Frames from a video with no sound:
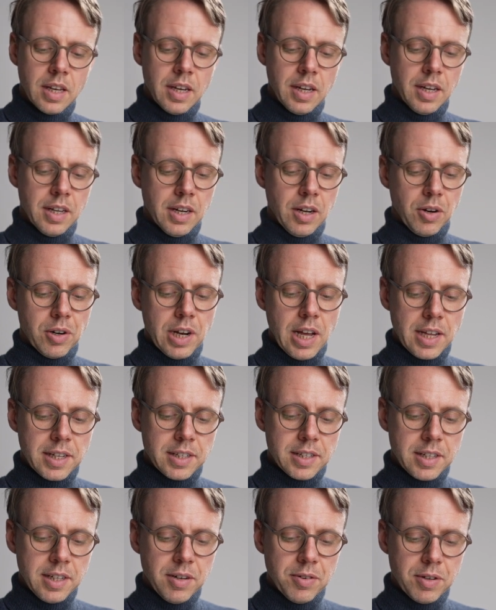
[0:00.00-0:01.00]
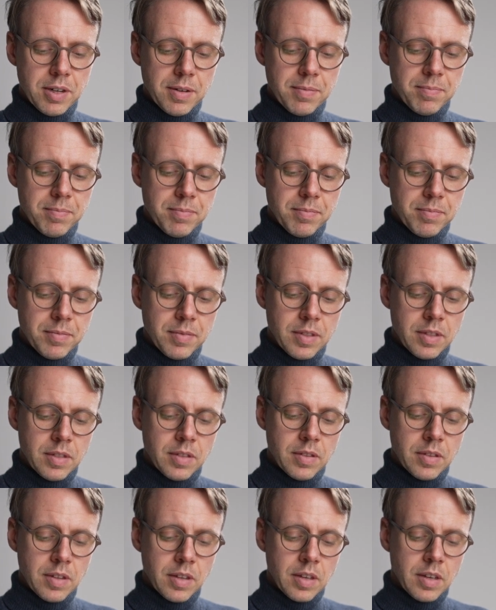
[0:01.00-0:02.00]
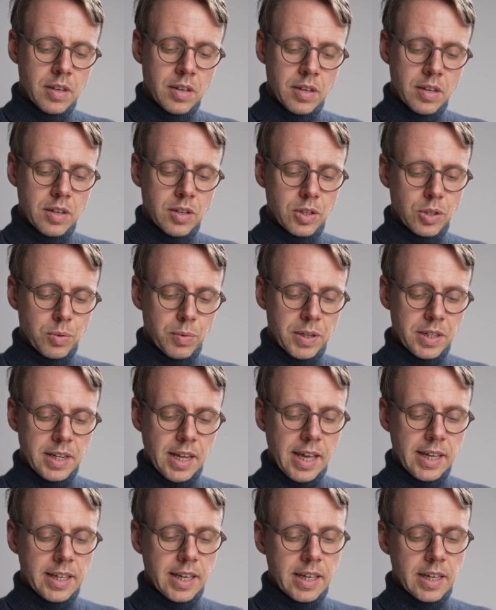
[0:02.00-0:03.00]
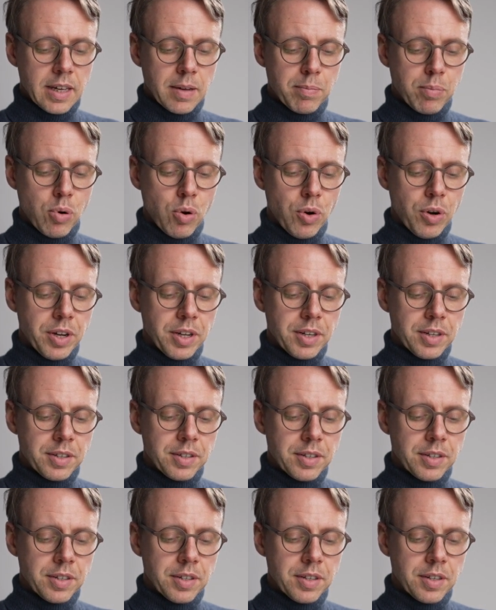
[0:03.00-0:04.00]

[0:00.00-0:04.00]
in our last theorem. So we're taking a point